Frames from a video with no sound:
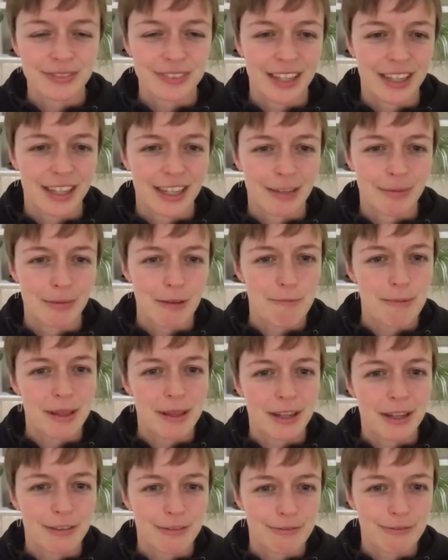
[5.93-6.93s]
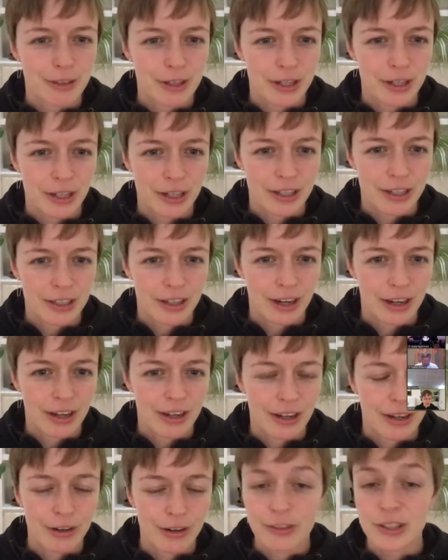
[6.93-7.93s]
I've been there
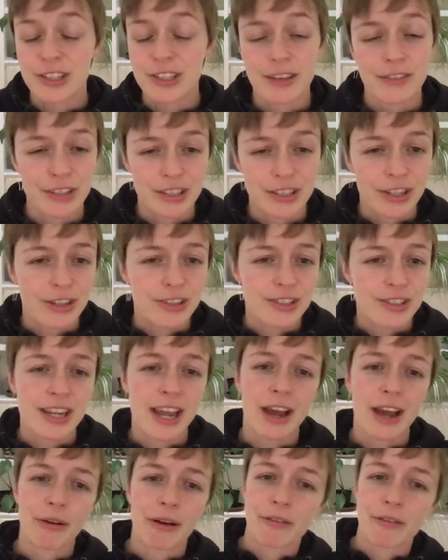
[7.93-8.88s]
for over 7 years now.